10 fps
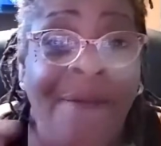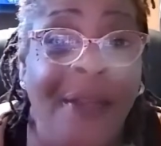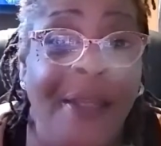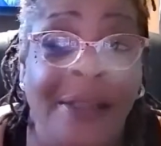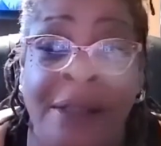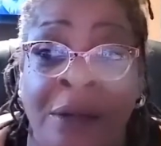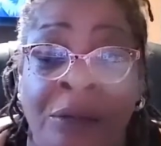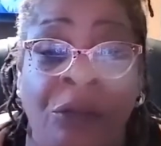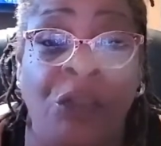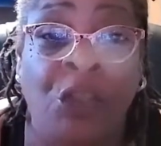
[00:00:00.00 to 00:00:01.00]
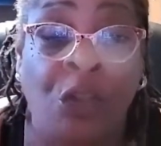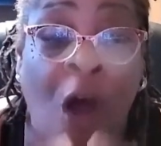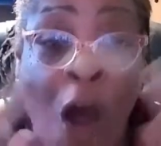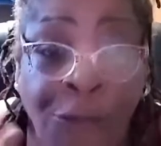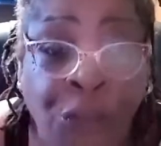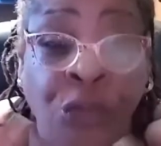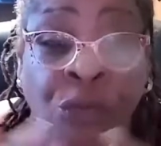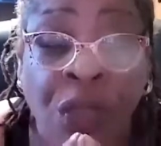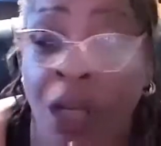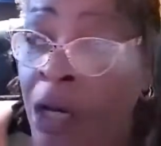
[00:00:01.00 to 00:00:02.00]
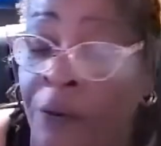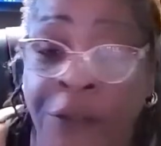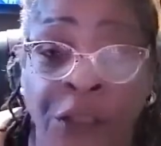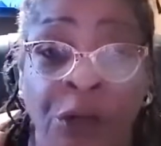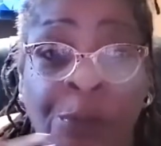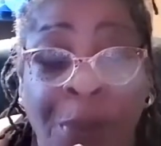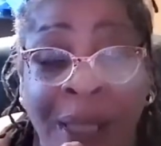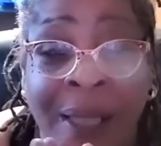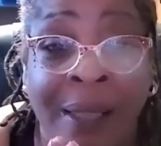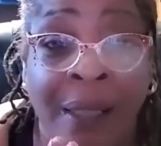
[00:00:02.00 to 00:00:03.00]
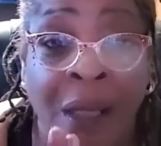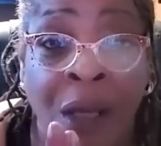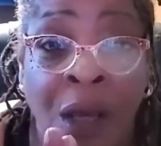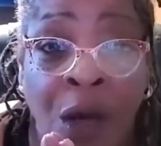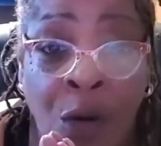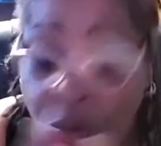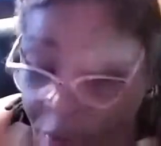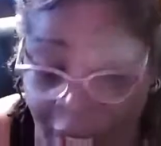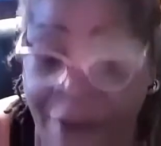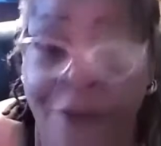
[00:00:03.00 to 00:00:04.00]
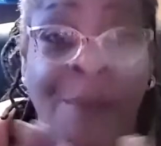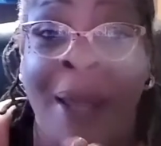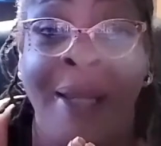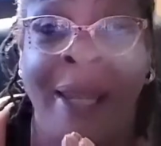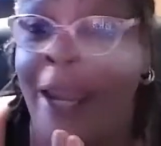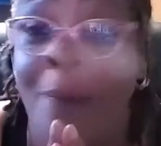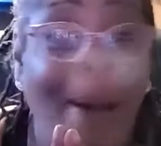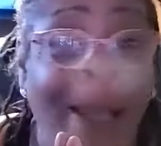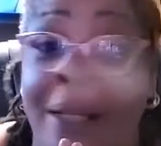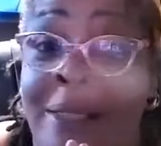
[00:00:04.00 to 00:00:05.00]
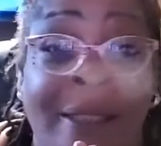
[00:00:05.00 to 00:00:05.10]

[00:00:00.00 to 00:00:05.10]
that we have is the offshoot of the European, who's everybody,